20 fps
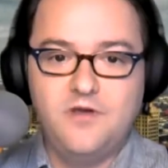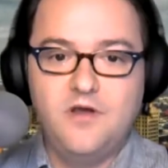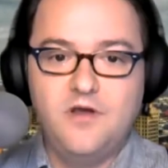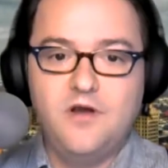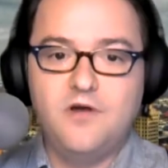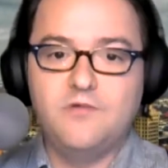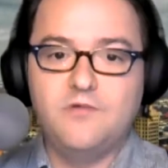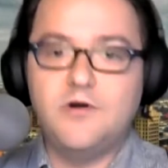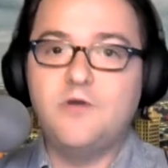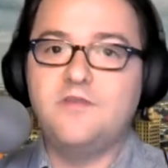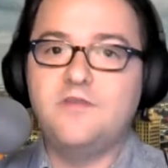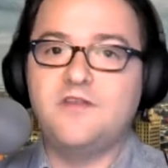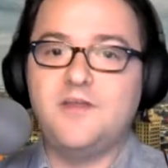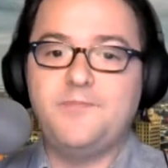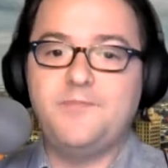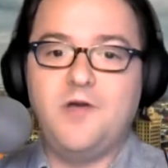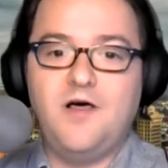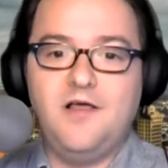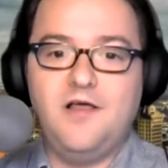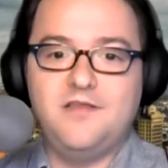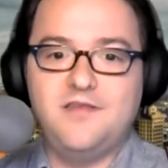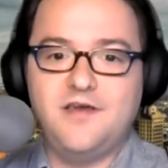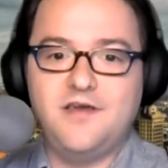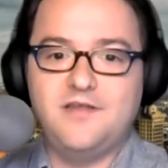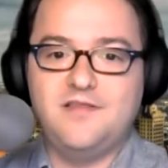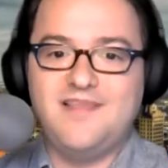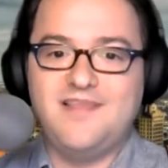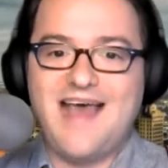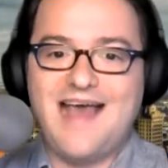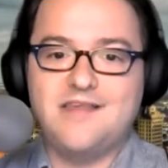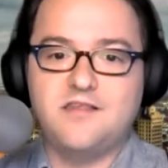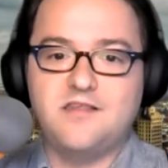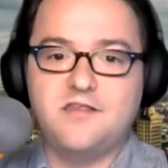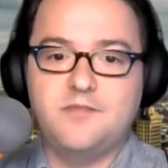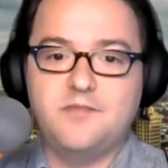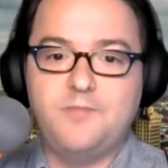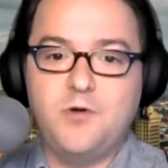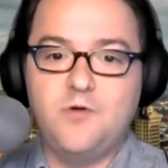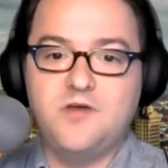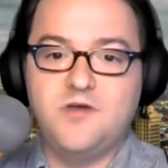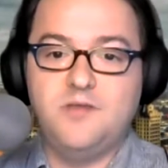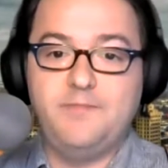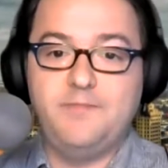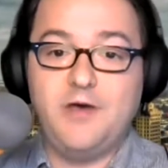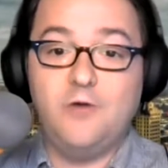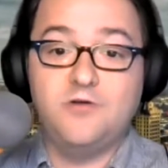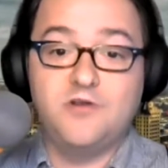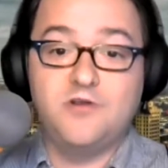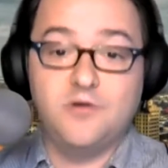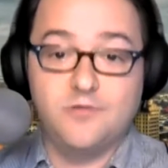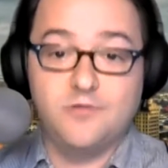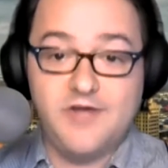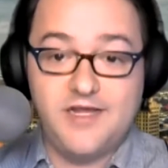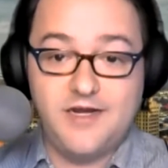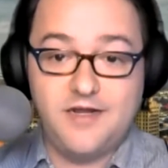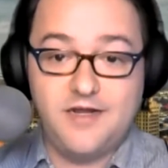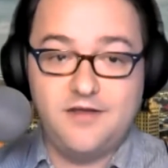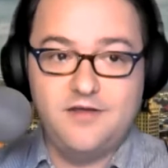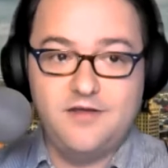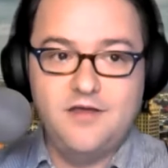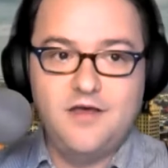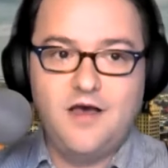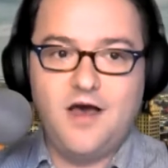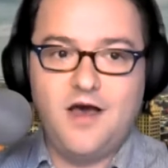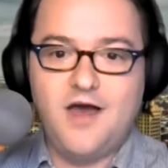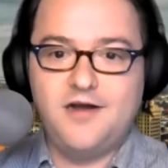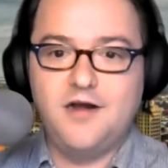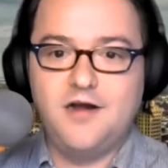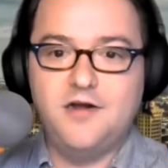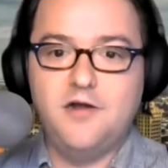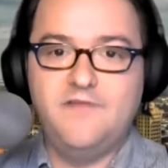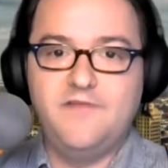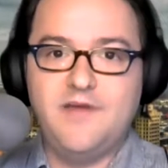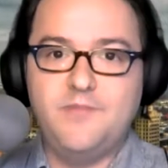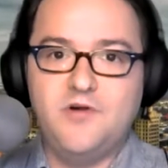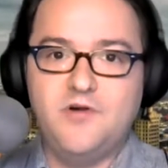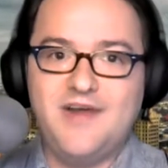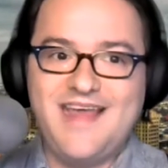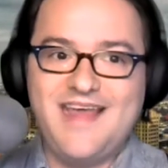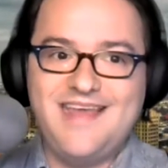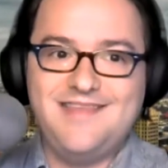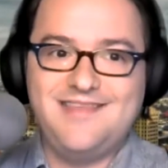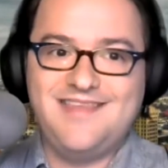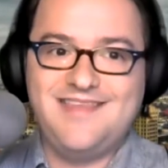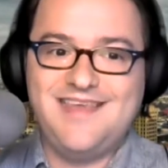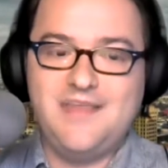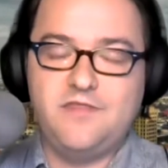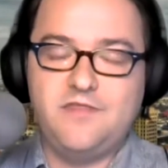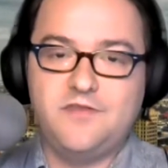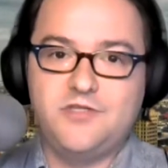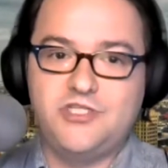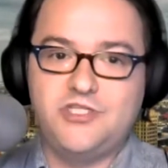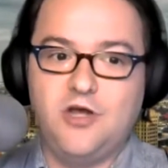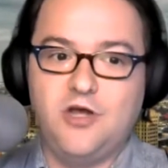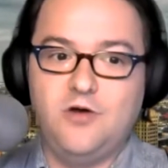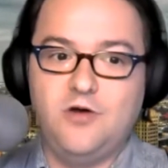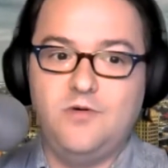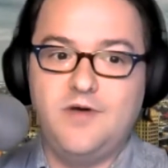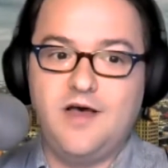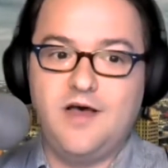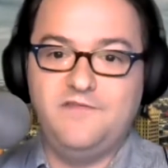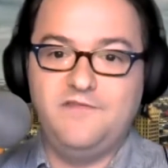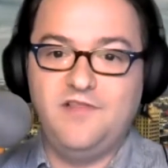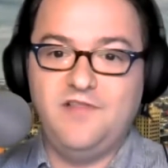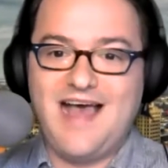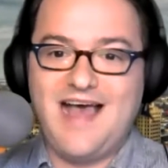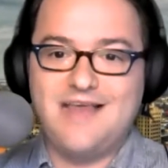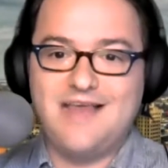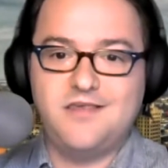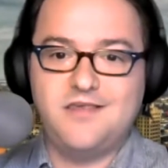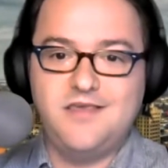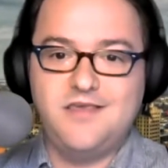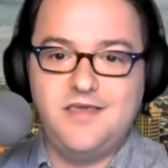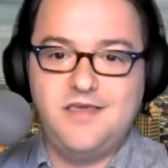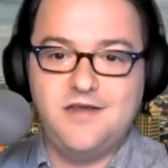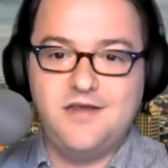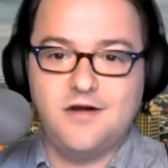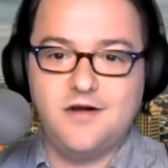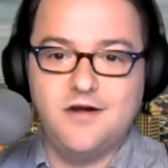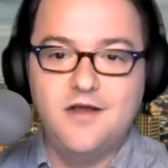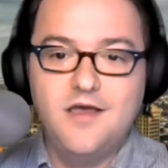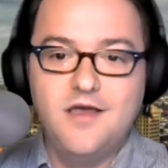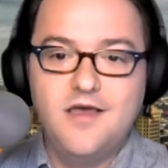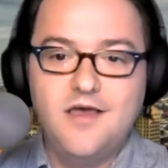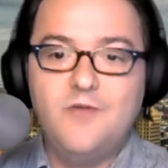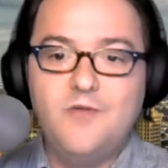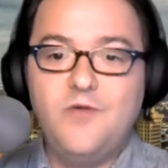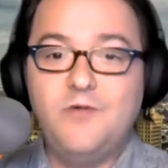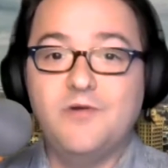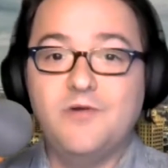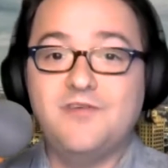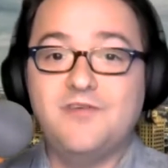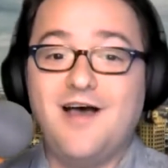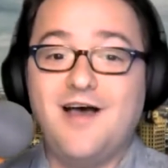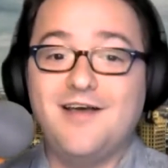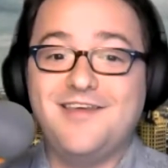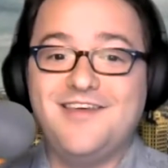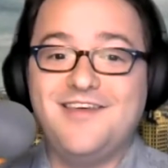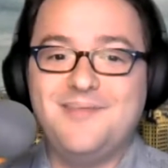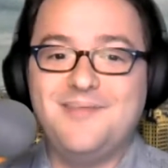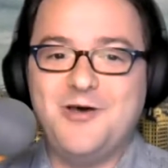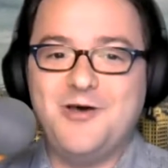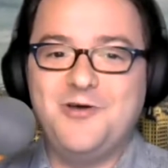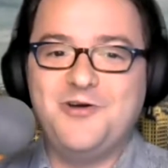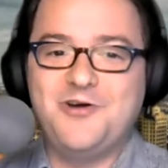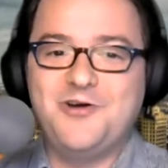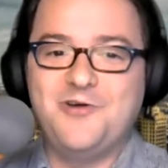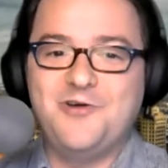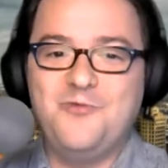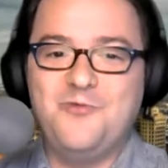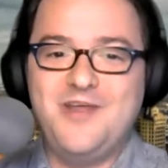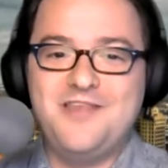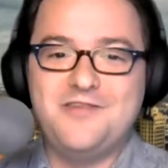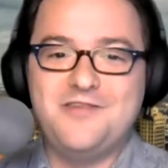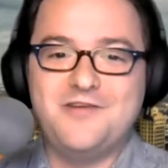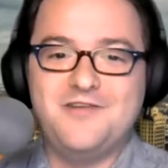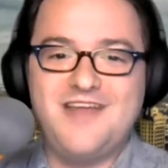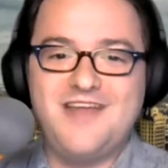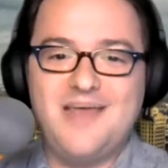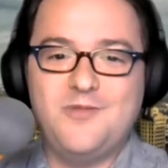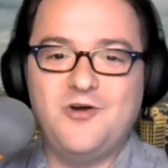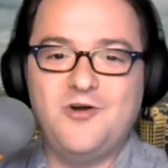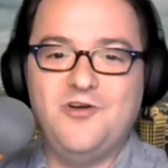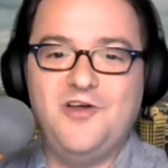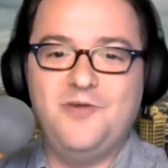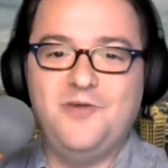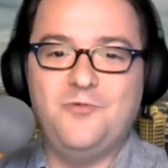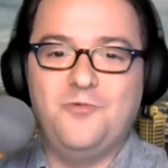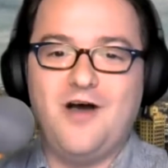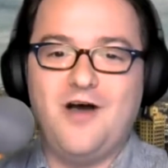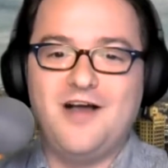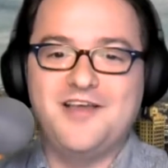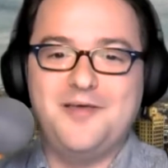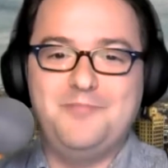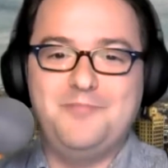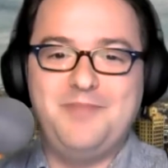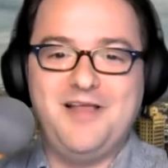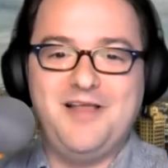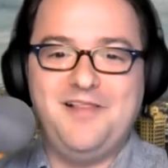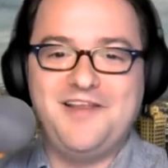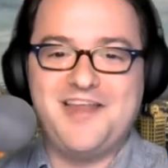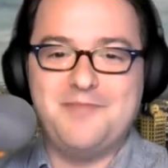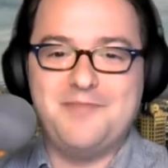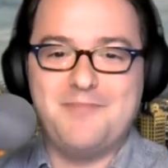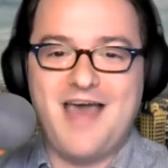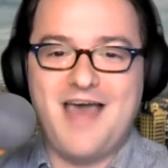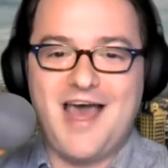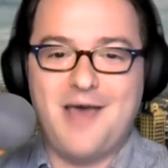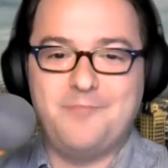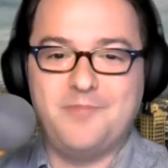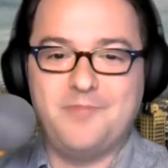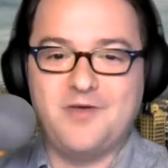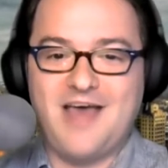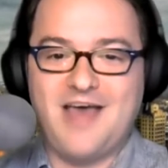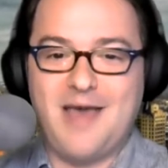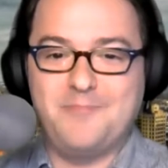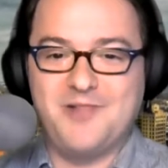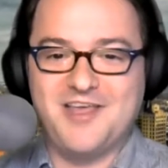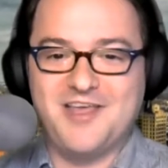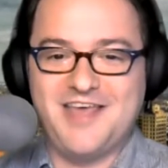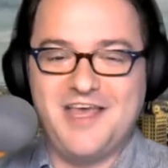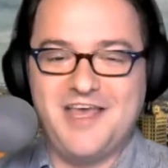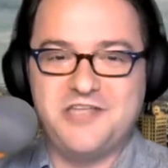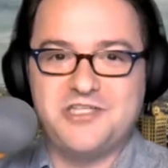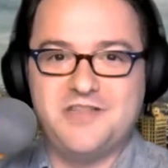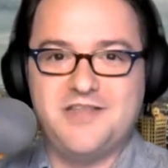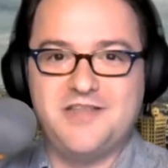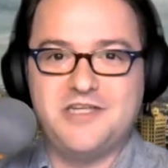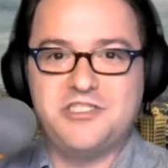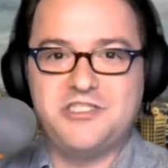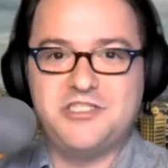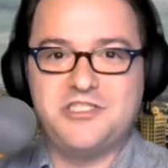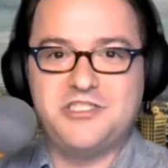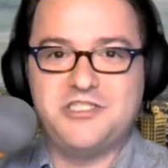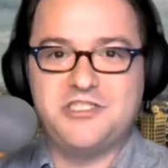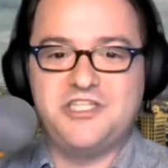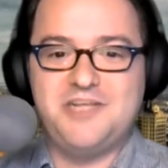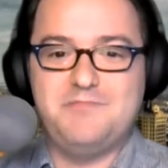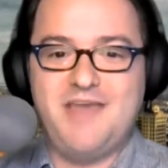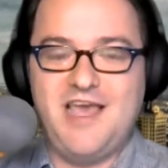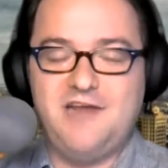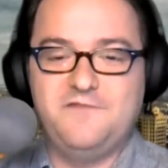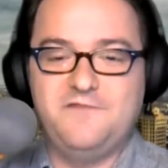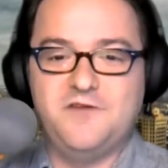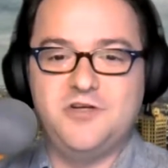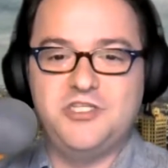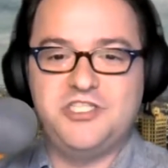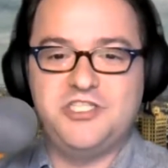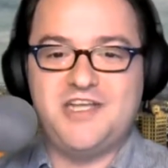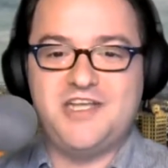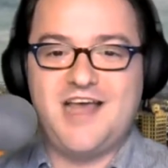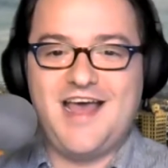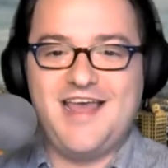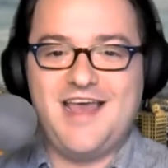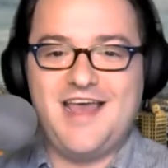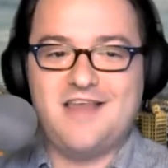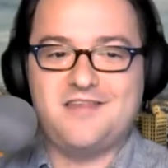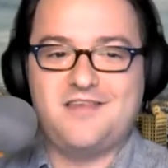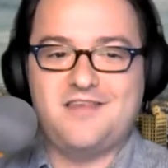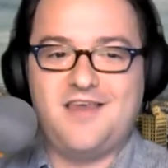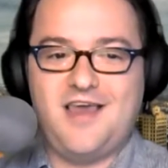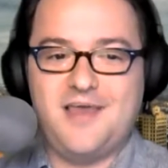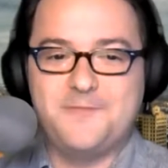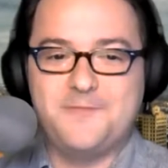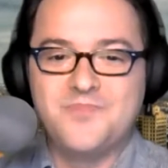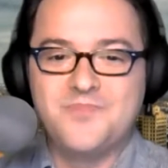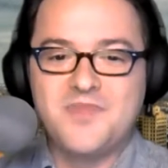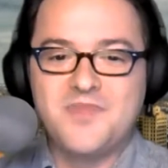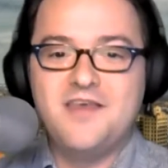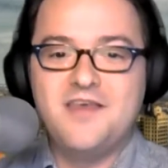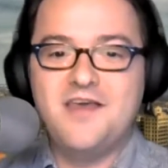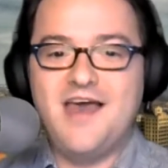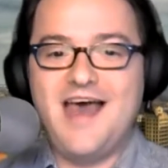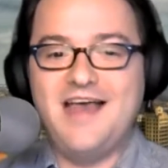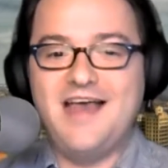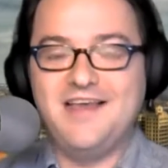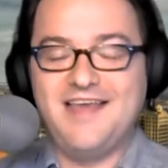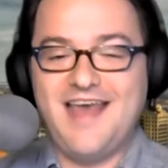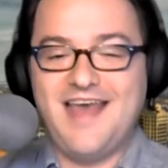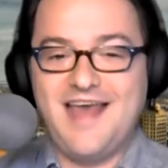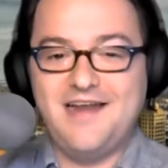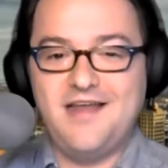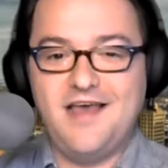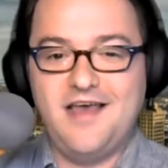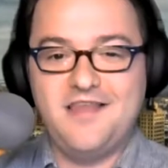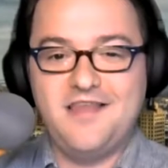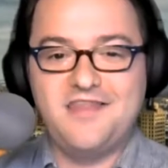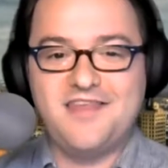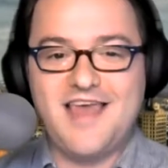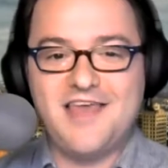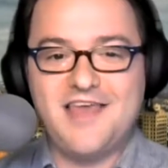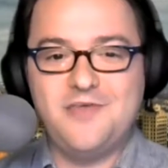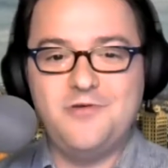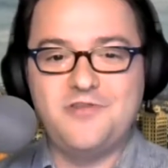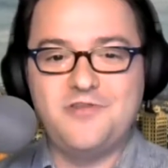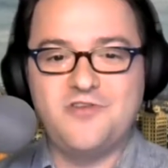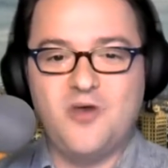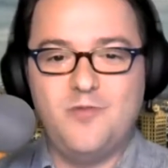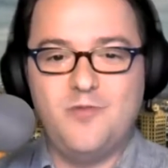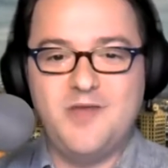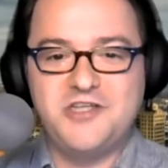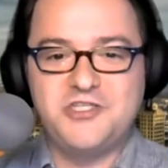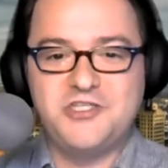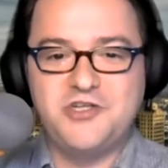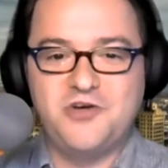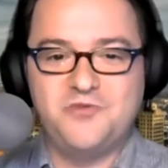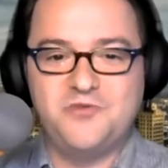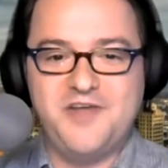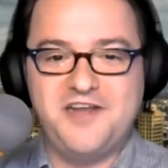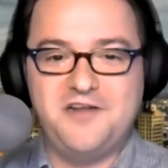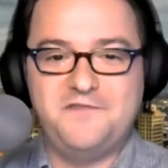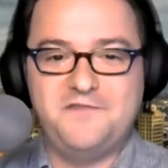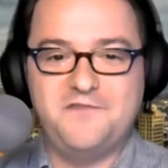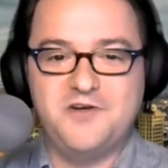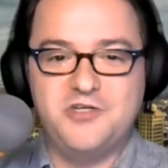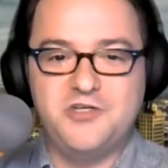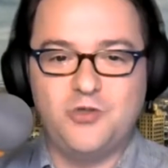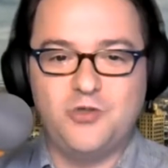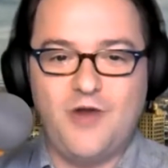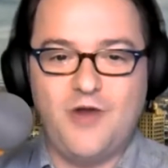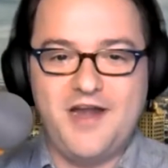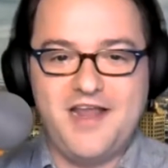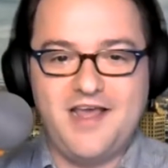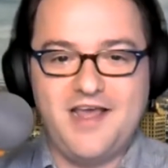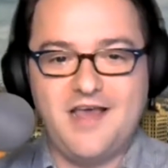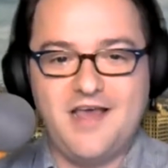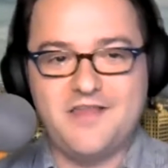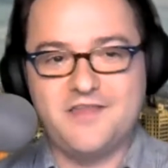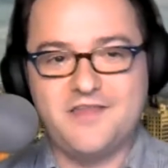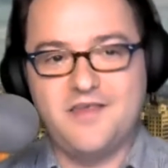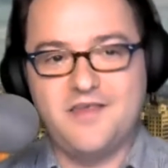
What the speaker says: Rose City Politics last spoke about Carina on our November 18th show of last year. We were talking about her Windsor neighborhood walkability map application that she made for GIS Day. Again, thank you so much, Carina, for joining us.